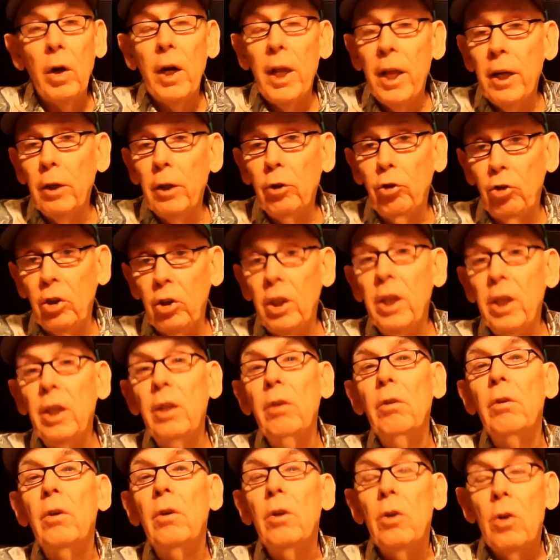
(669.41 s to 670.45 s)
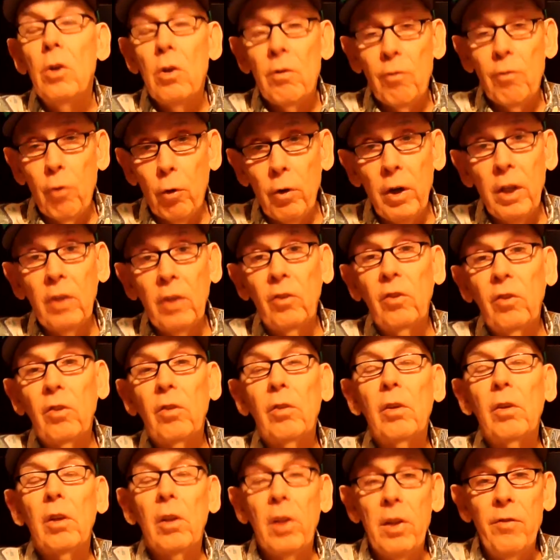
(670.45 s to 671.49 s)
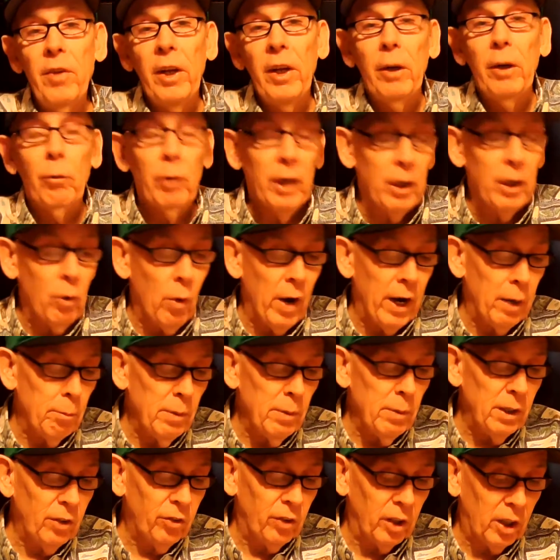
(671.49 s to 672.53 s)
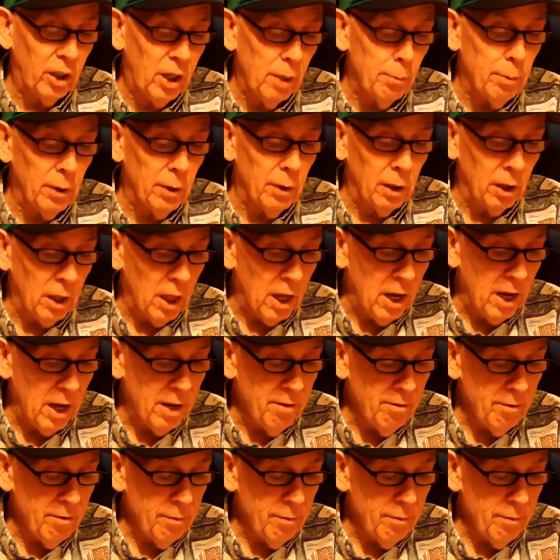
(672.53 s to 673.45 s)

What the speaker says: Energy, for its living requirements to keep it alive.